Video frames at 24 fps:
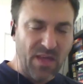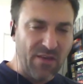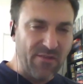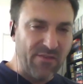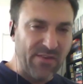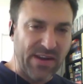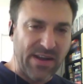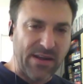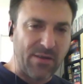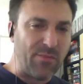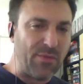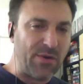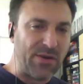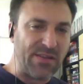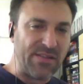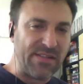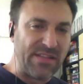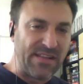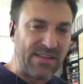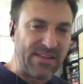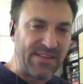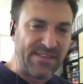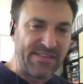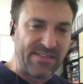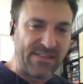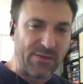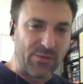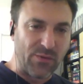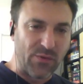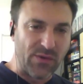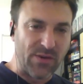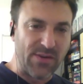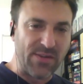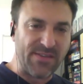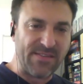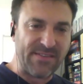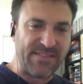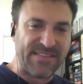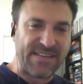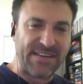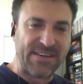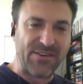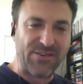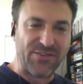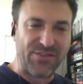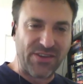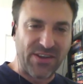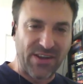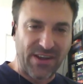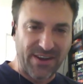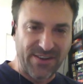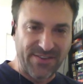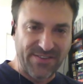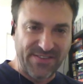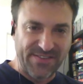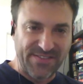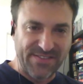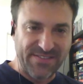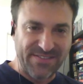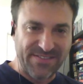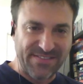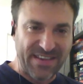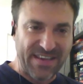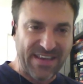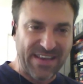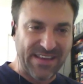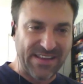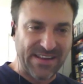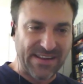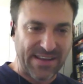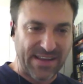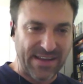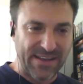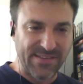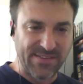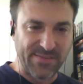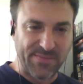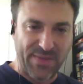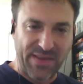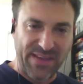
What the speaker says: Vaca Muerta is the world's second largest shale gas